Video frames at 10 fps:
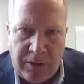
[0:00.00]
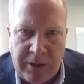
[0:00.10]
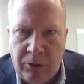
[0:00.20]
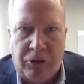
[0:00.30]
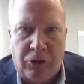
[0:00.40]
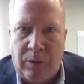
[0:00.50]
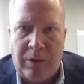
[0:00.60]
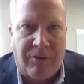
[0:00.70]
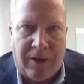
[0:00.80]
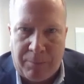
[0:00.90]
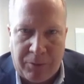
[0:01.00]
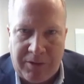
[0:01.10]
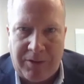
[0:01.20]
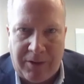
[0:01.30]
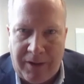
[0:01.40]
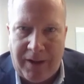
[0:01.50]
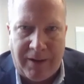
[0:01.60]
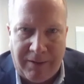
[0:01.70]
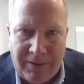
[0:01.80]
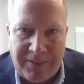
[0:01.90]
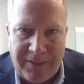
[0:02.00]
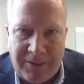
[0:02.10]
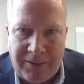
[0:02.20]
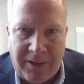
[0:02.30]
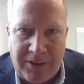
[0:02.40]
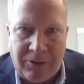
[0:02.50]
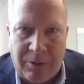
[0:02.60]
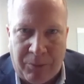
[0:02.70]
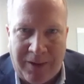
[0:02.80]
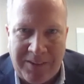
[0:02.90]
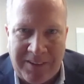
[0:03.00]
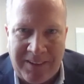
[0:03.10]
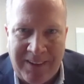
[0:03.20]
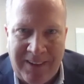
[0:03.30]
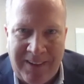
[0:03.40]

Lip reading: the yield's 25% today at today's strip pricing.